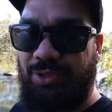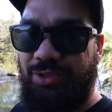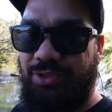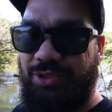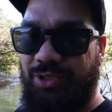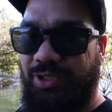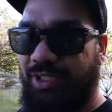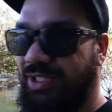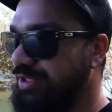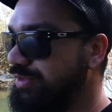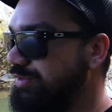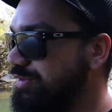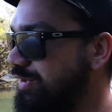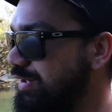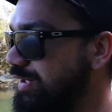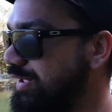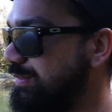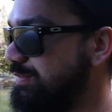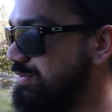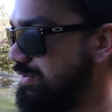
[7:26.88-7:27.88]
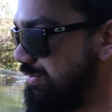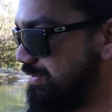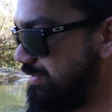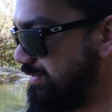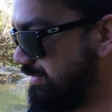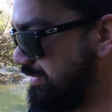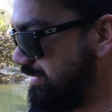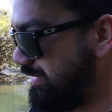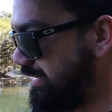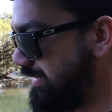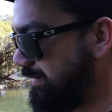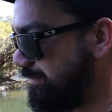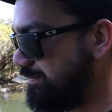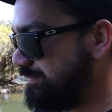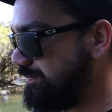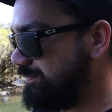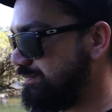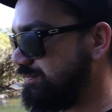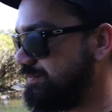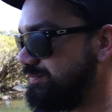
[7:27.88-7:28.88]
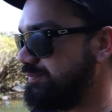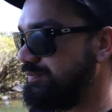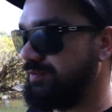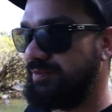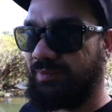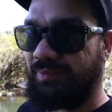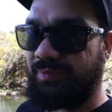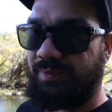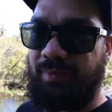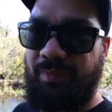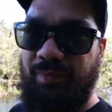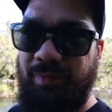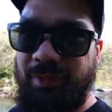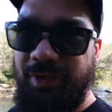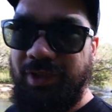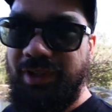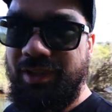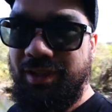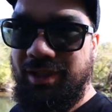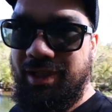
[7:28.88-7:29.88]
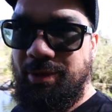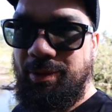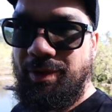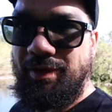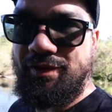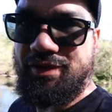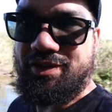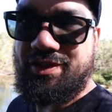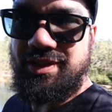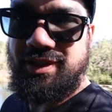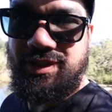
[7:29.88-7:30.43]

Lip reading: Try and get the drone up soon and get a bit of